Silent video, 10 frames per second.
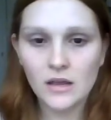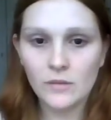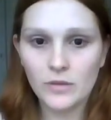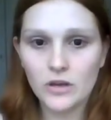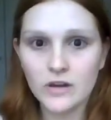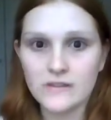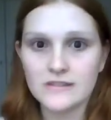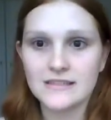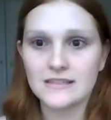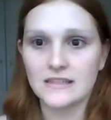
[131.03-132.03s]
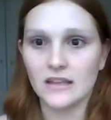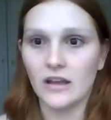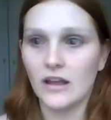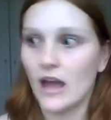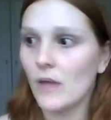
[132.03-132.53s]
because
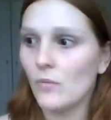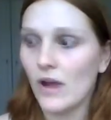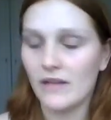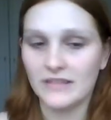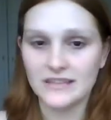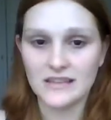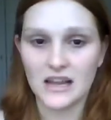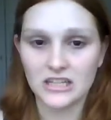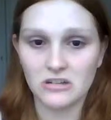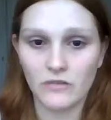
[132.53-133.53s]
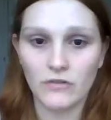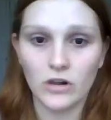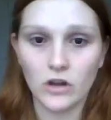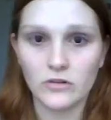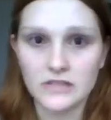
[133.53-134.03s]
I'm wearing this eyeshadow for
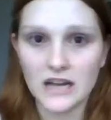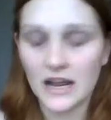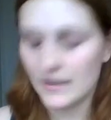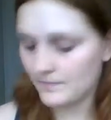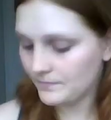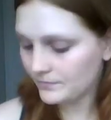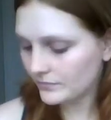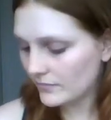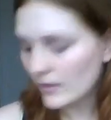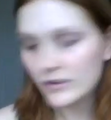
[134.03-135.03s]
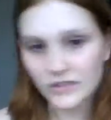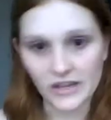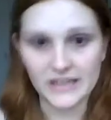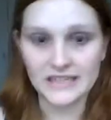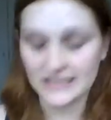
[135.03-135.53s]
a long time, so
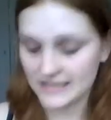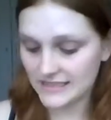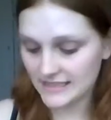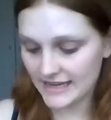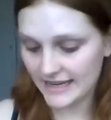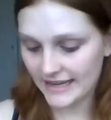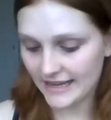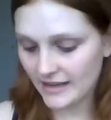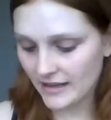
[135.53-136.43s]
it needs to stay.